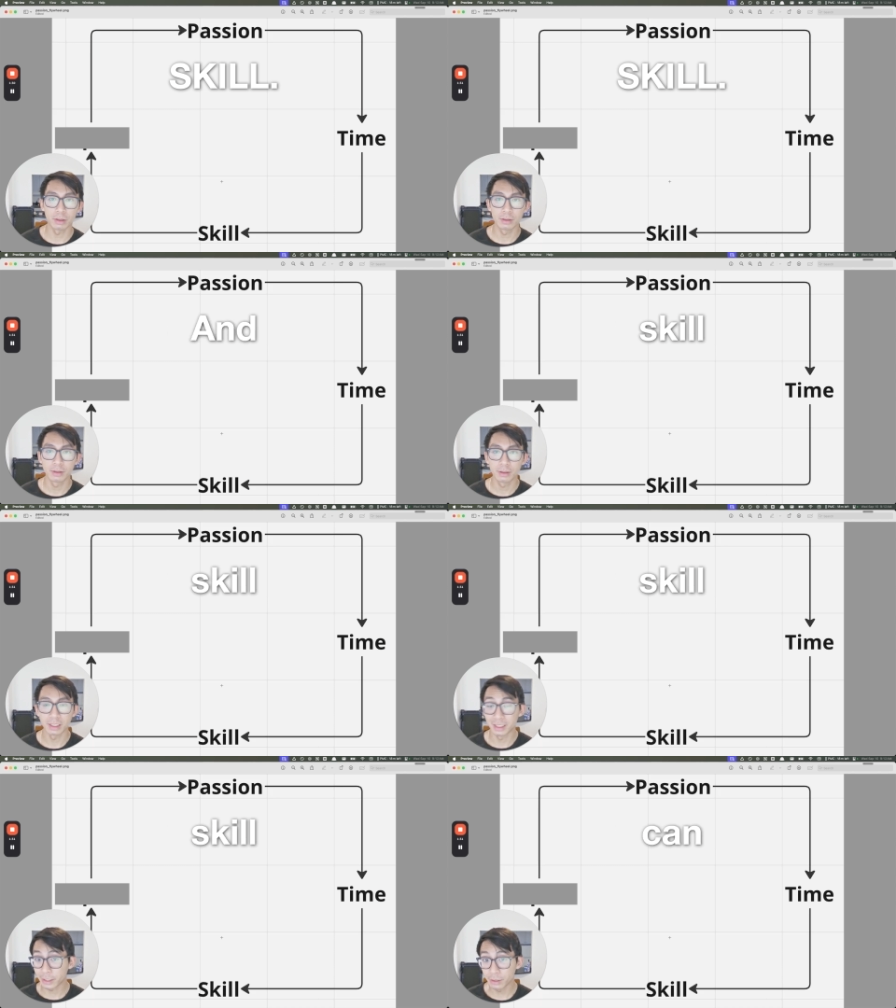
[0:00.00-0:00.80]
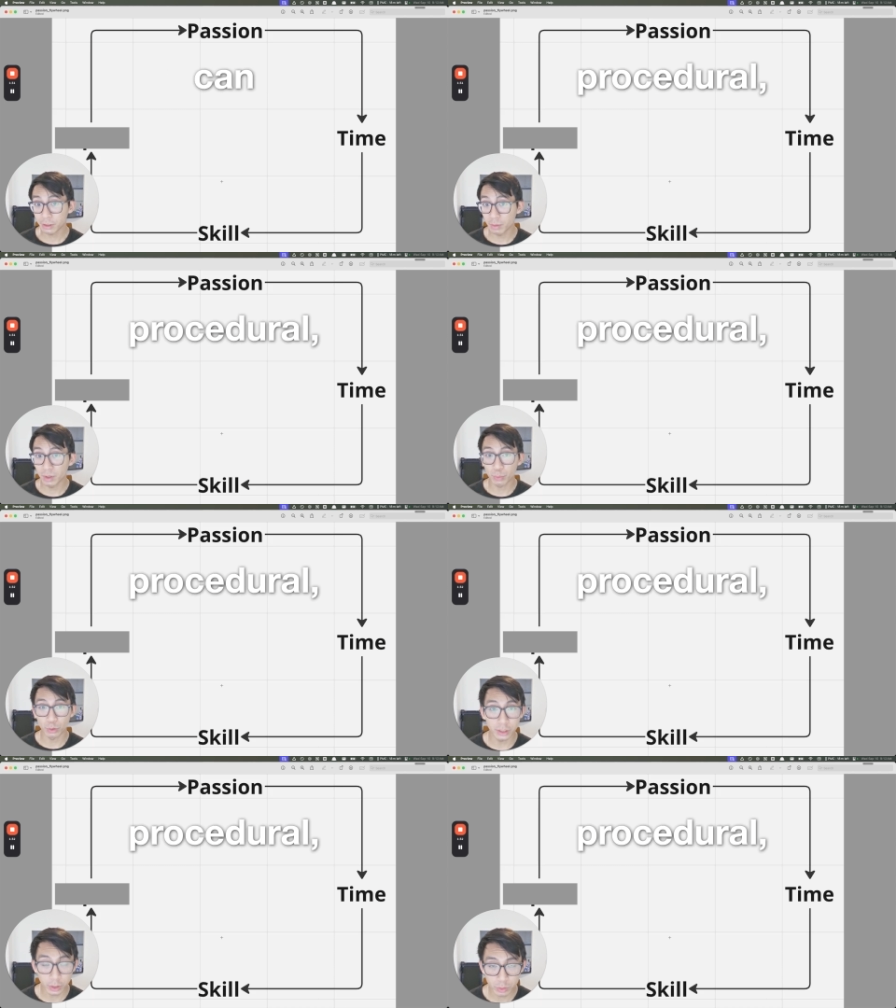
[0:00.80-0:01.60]
And skill can be
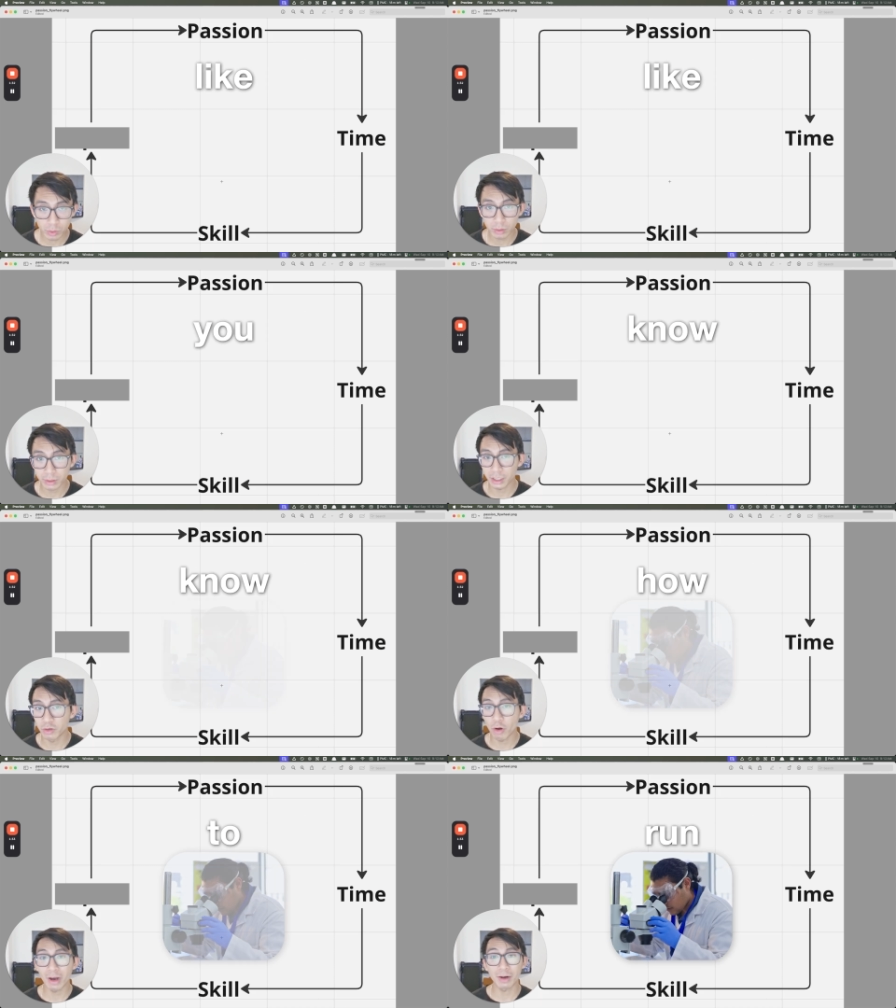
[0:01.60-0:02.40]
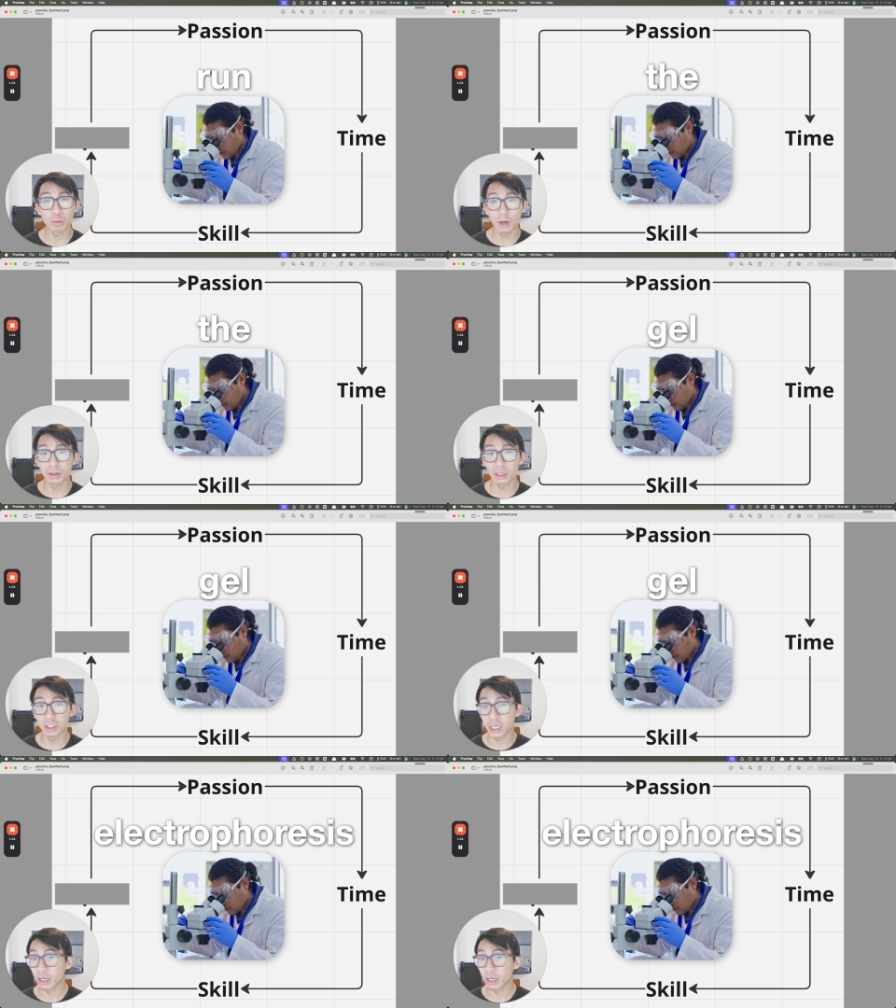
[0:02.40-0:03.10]
procedural, like you know how to run the gel